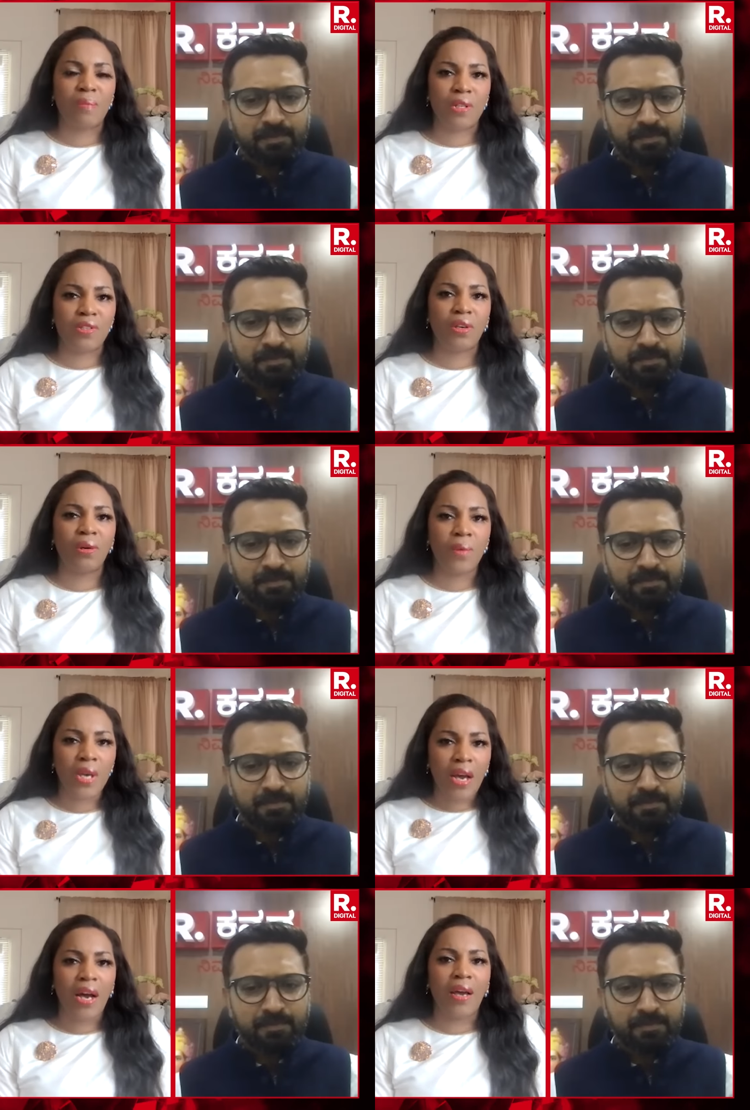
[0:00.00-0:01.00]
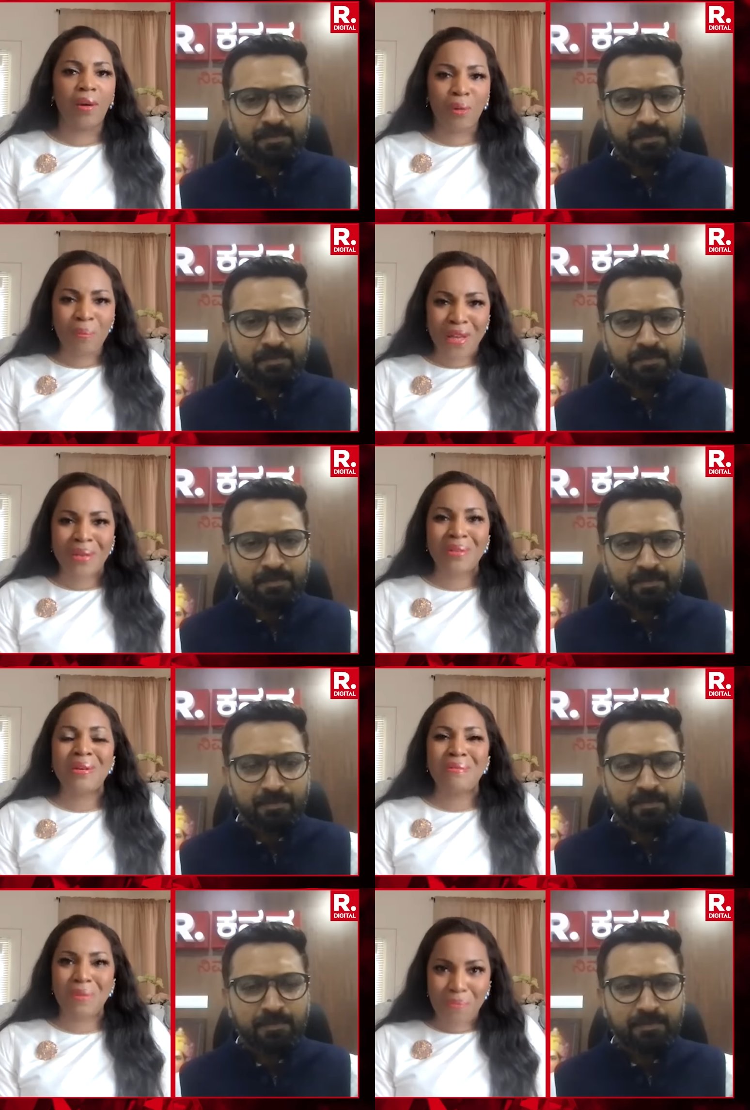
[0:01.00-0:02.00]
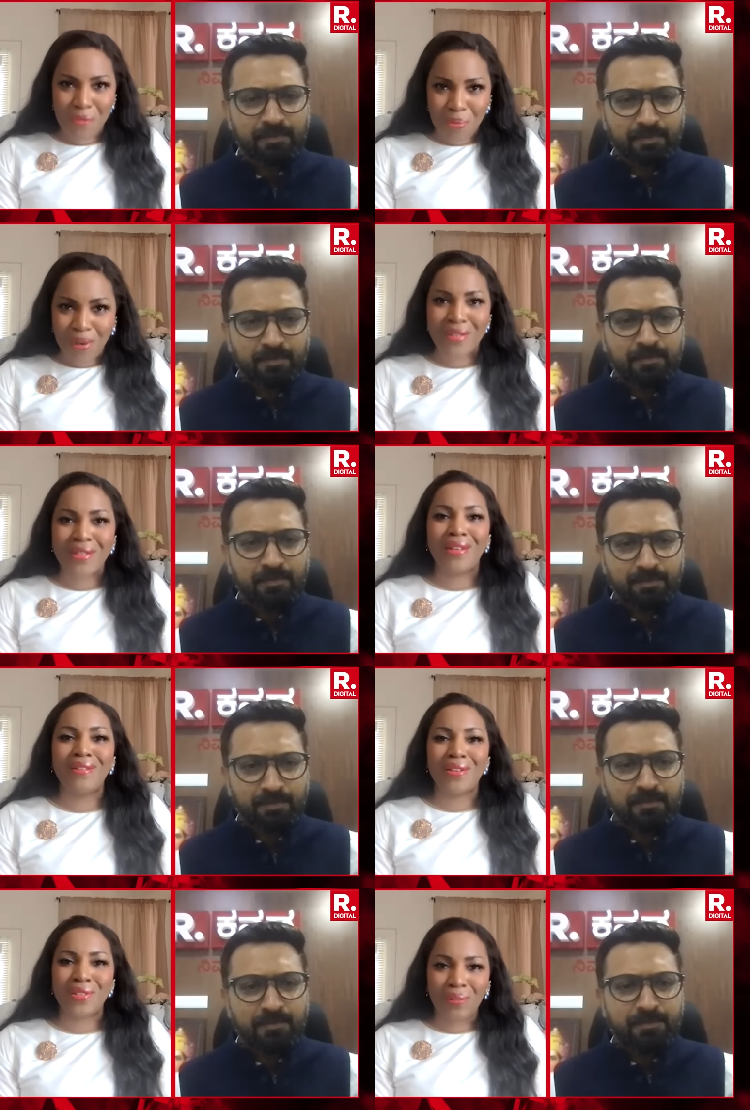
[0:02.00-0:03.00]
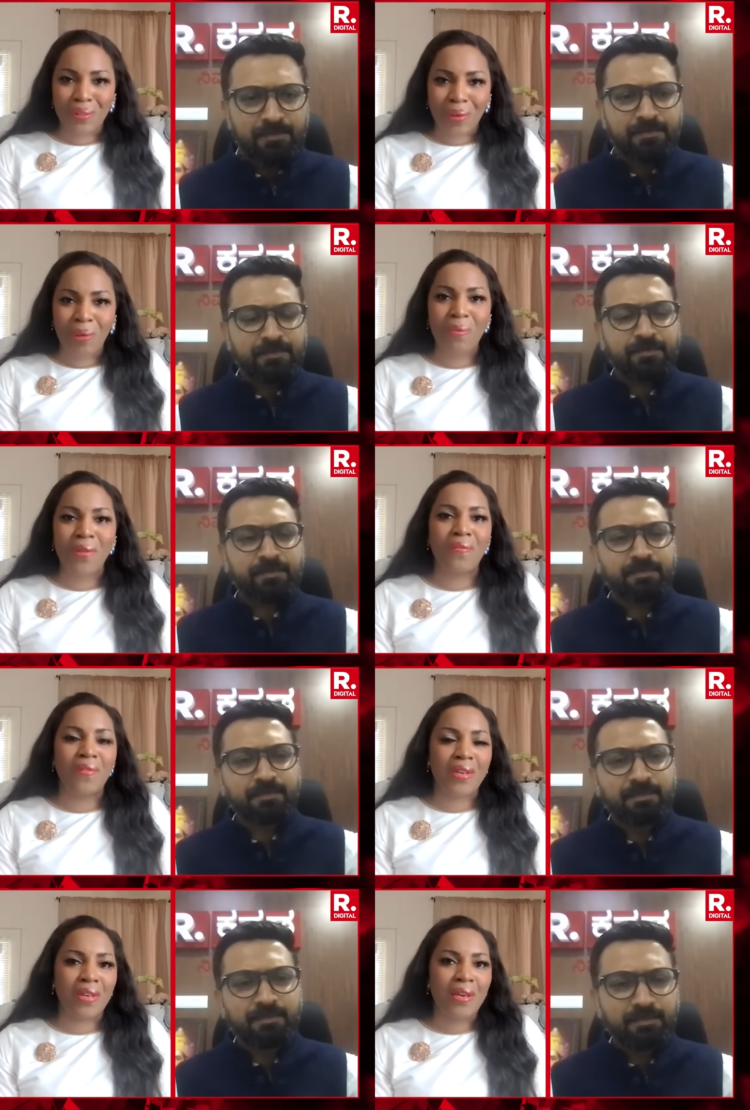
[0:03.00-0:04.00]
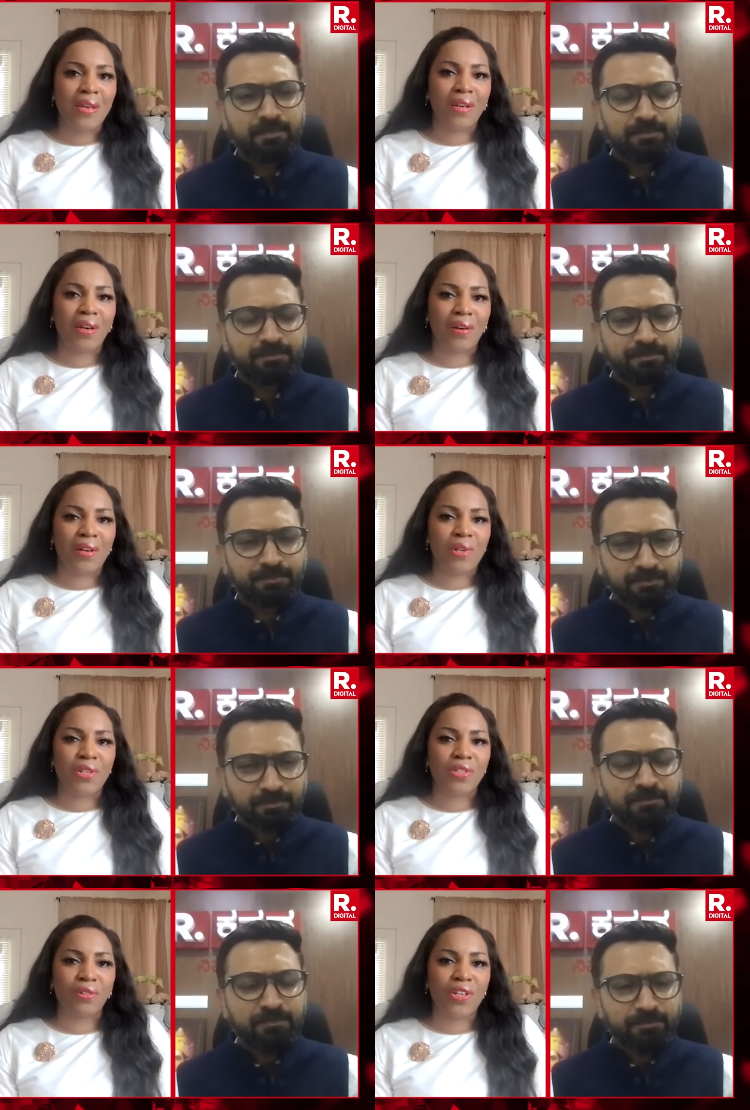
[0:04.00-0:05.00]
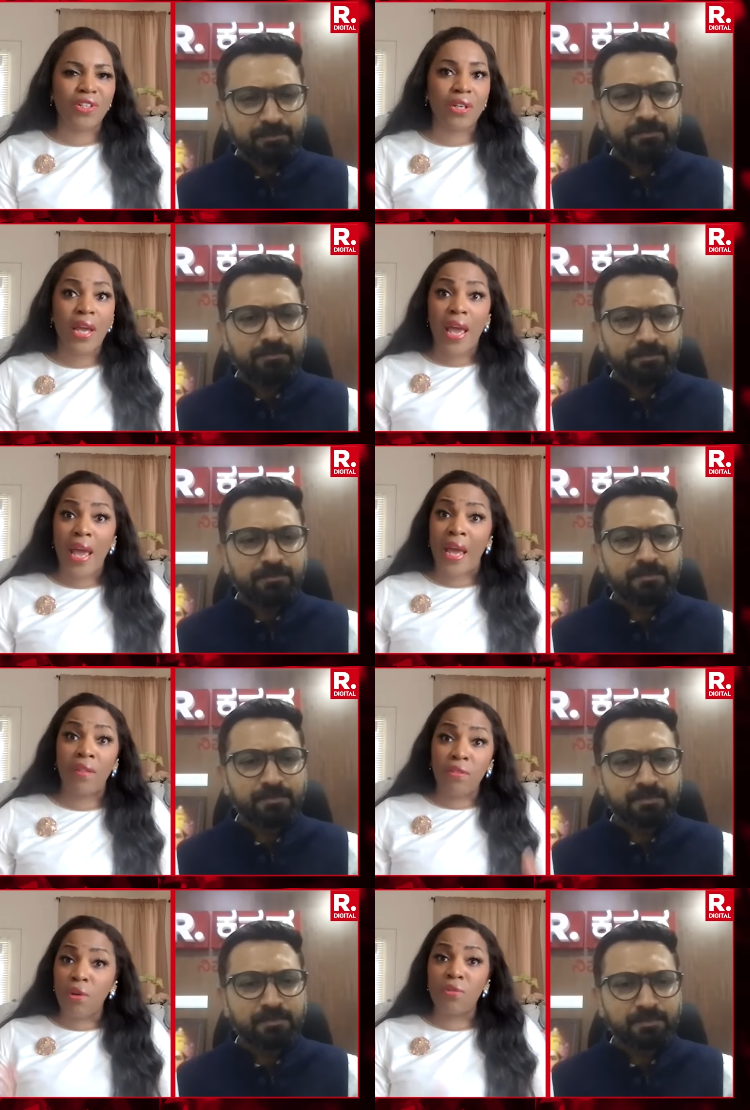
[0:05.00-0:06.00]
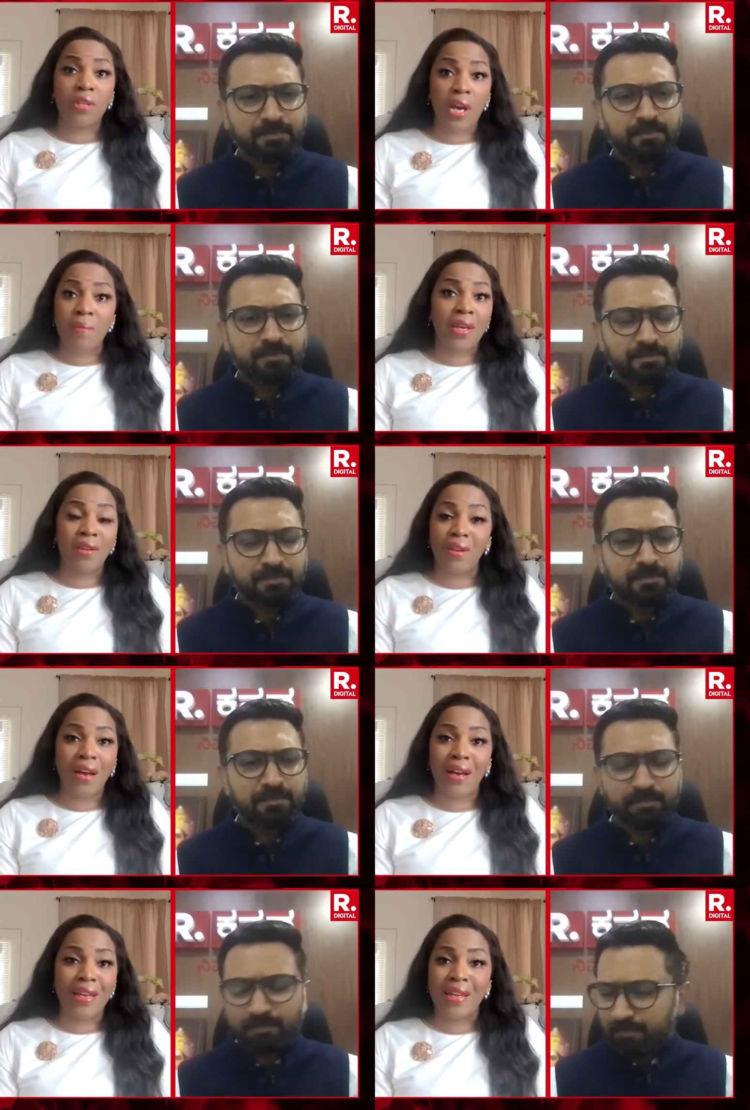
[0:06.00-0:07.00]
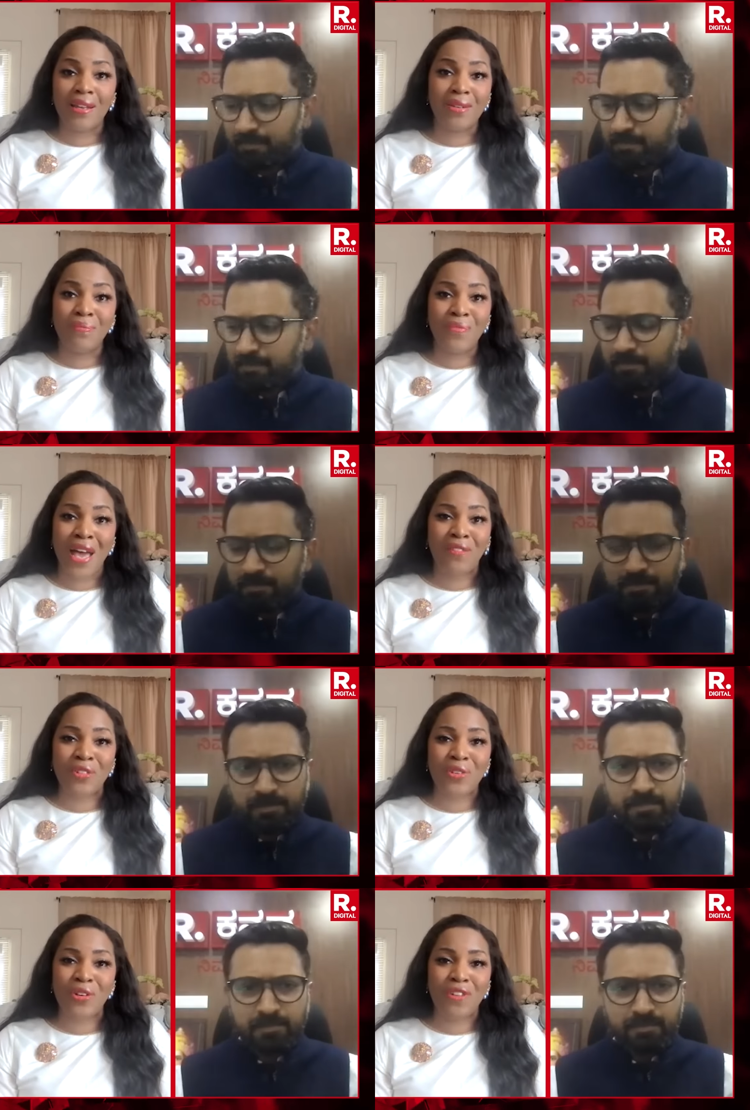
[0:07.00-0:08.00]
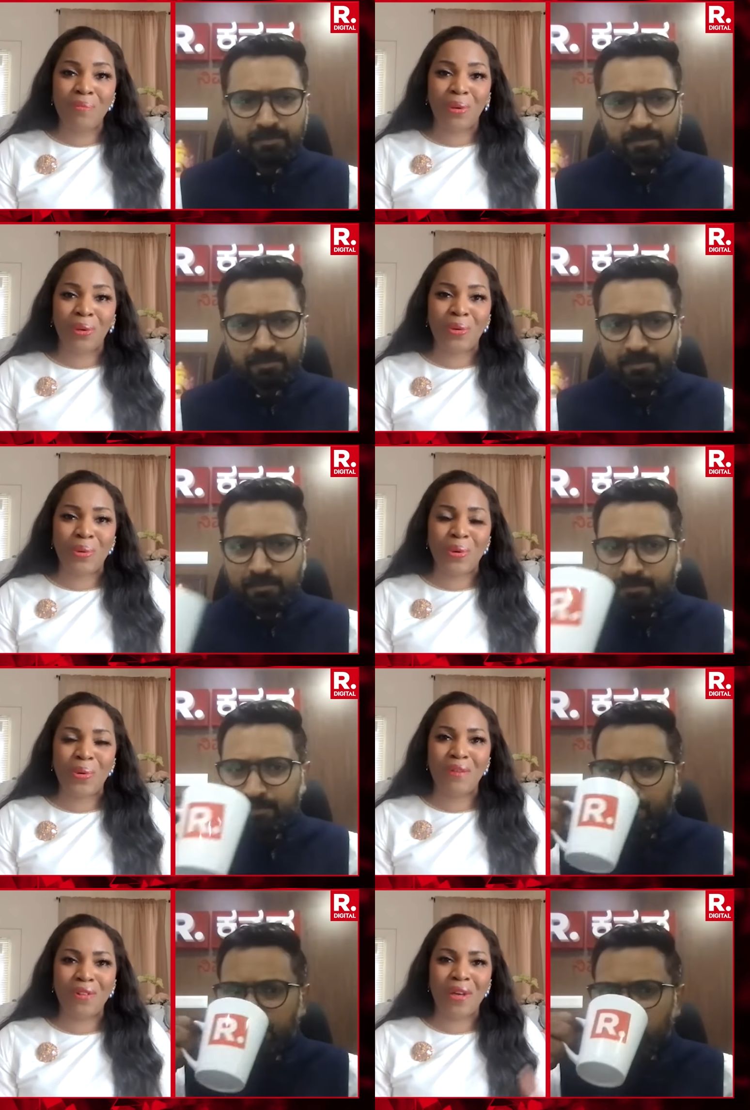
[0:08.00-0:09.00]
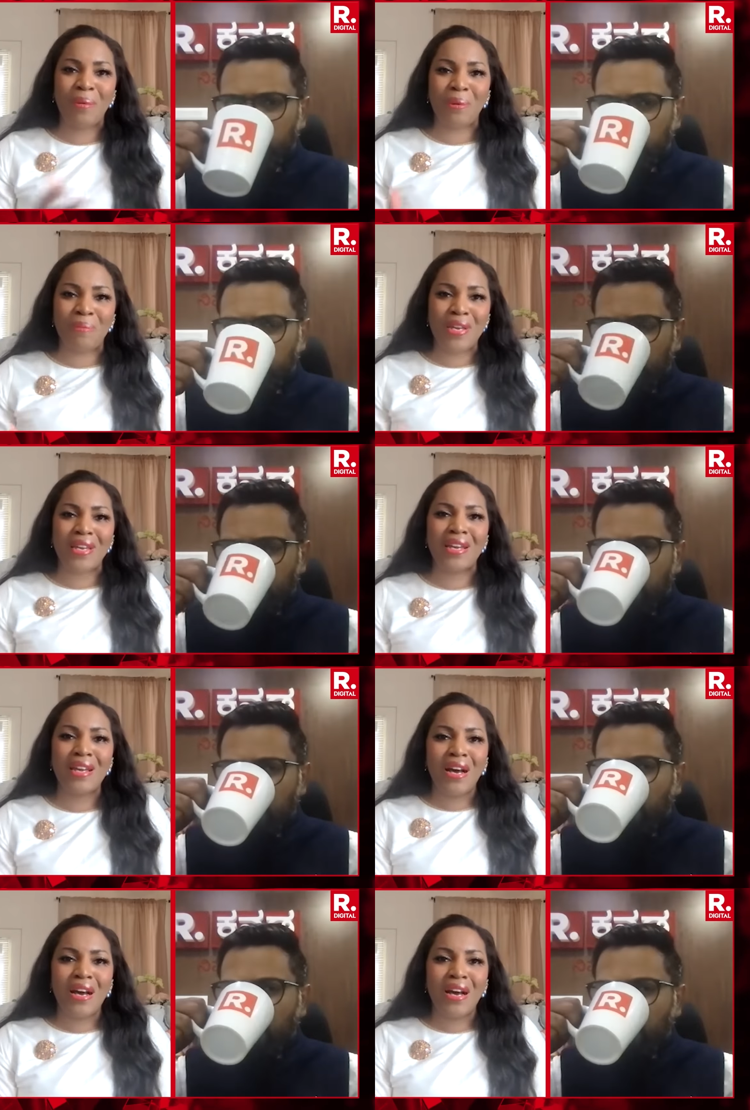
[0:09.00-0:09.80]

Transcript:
Speaker 1: And so I hope that the, the president, I certainly hope that the, the current administration and those coming uh, in after November, who, whoever that will be,